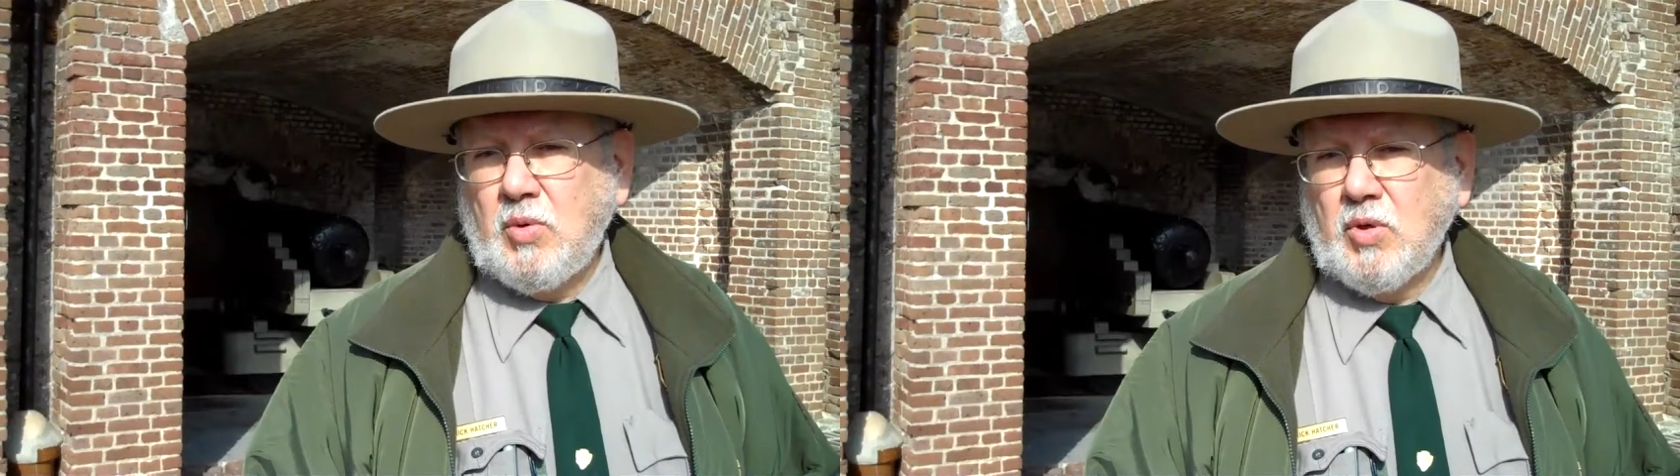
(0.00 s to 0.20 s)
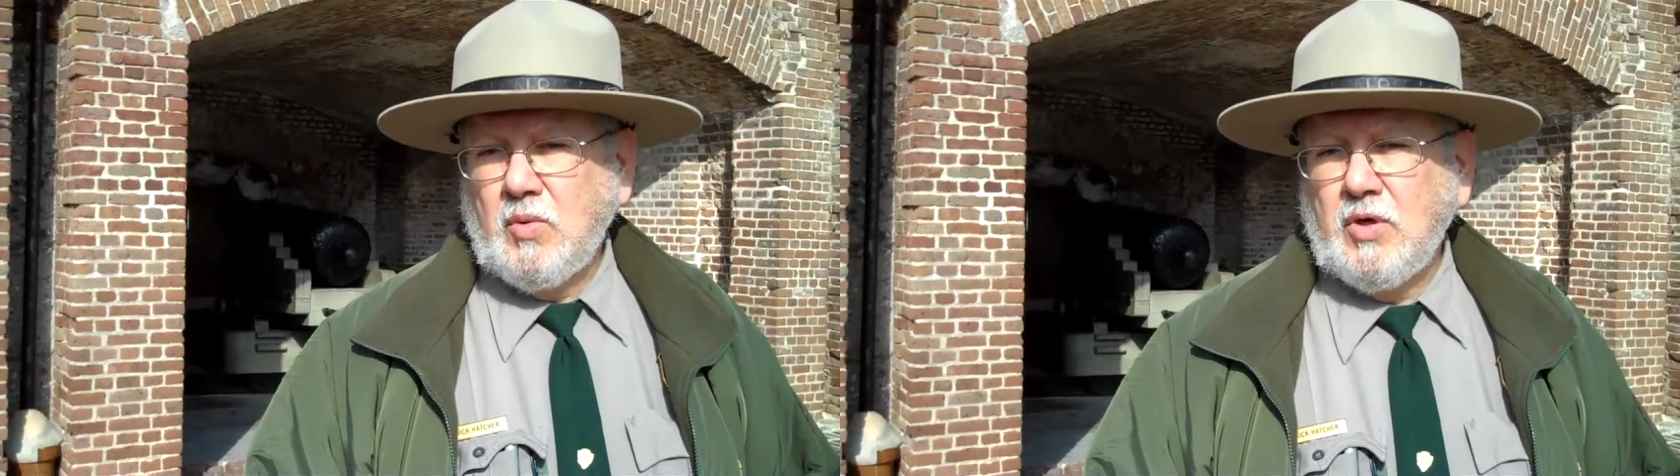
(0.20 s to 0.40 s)

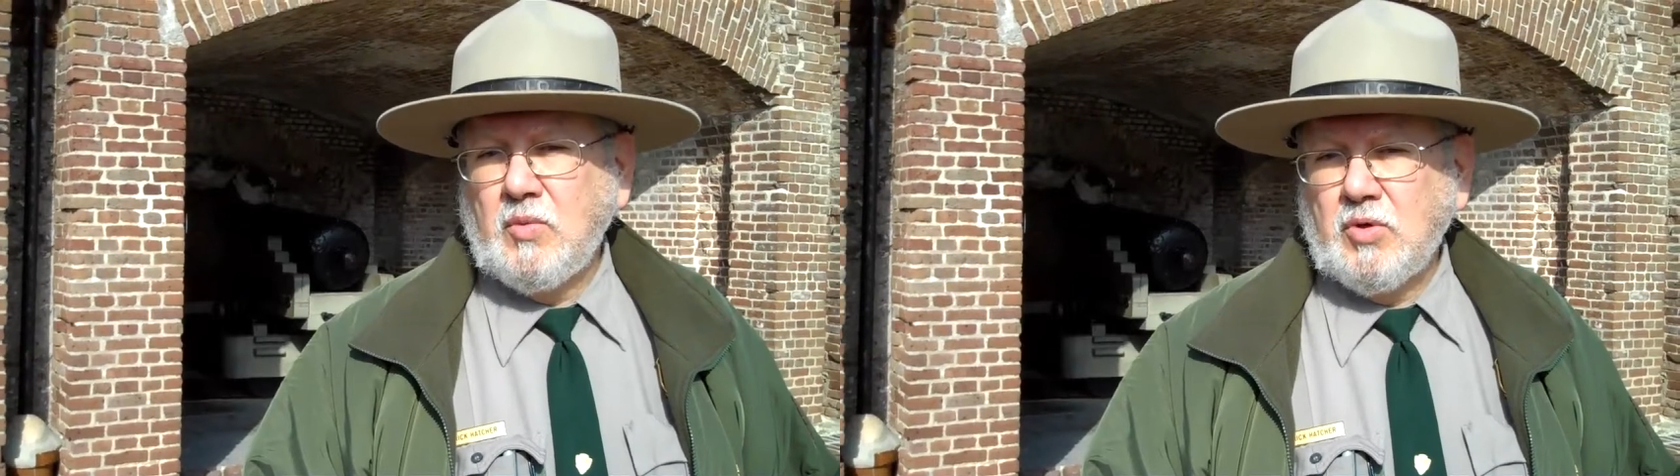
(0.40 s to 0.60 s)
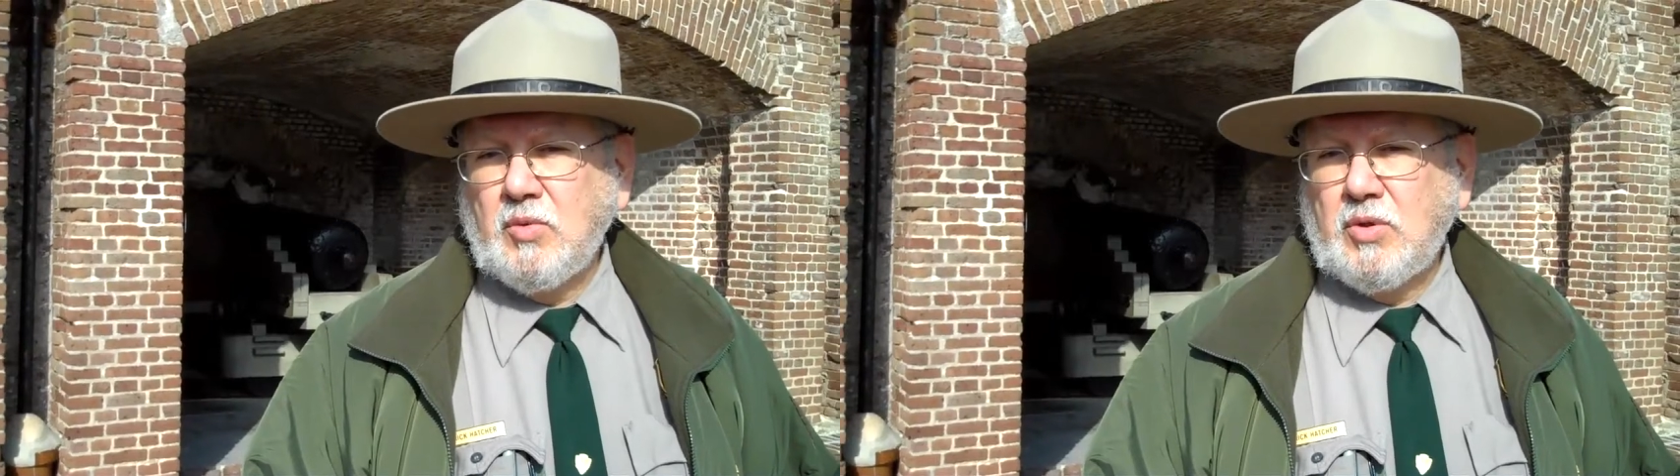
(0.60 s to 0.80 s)
War I,
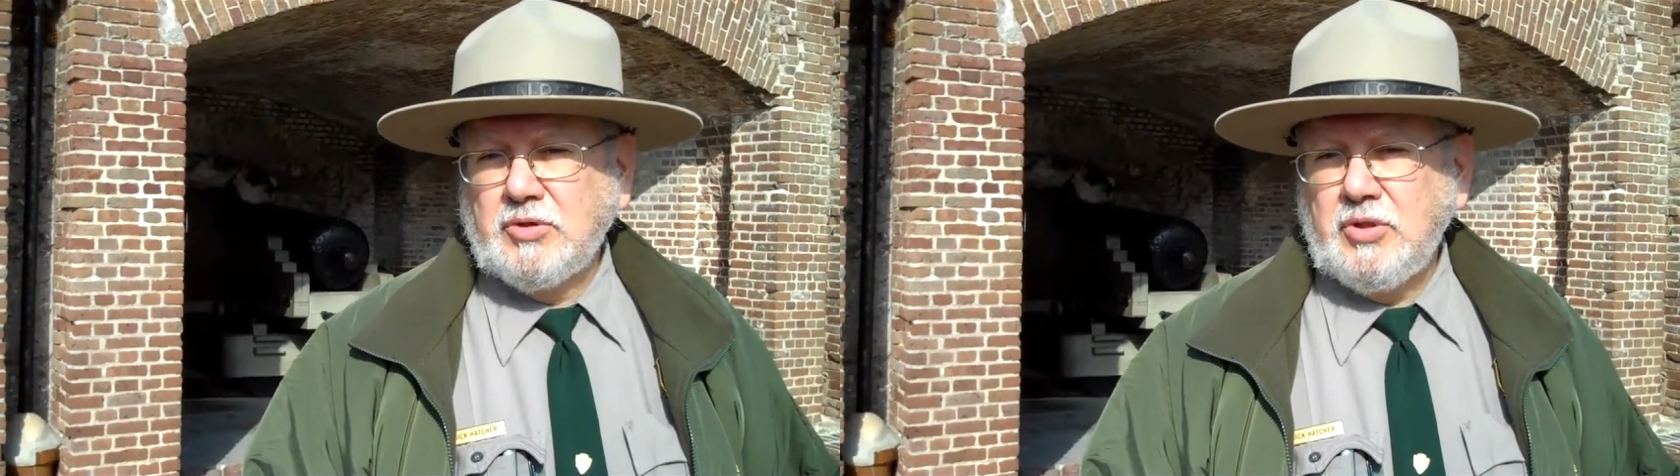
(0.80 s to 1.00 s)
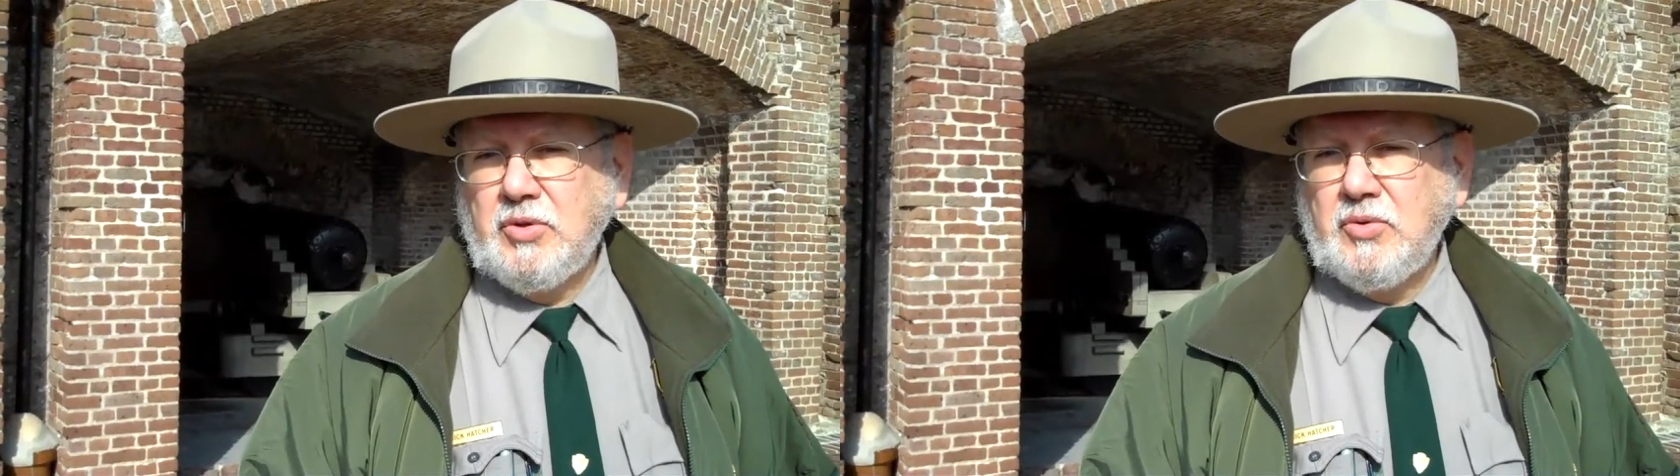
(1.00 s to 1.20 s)
World War
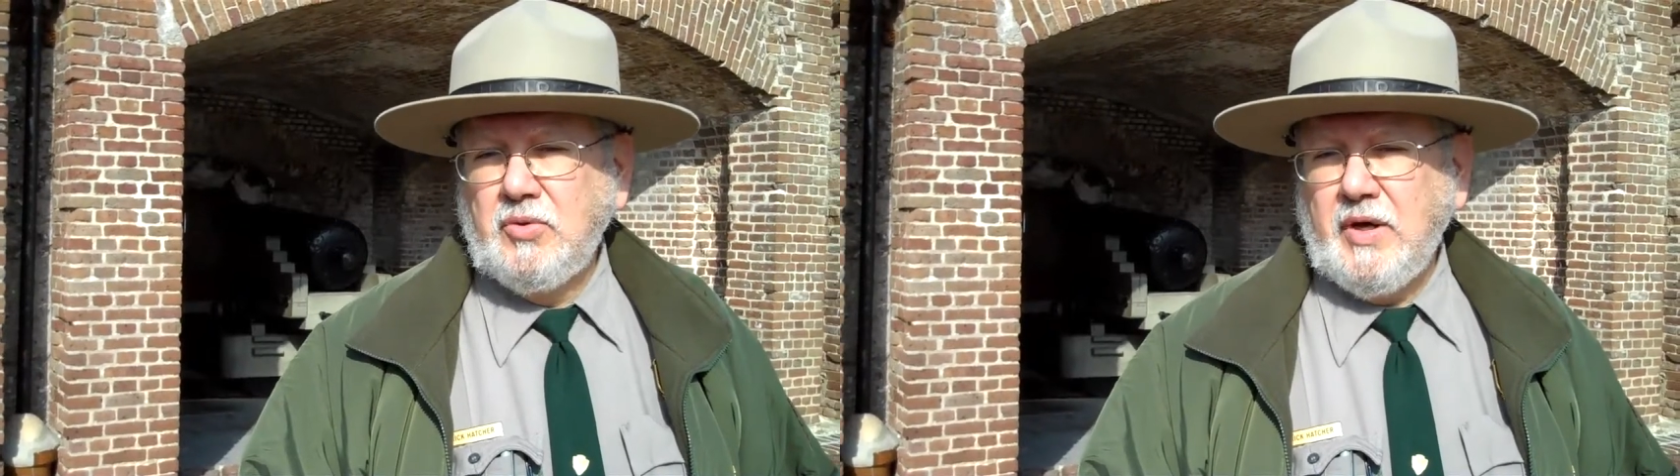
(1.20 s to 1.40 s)
II,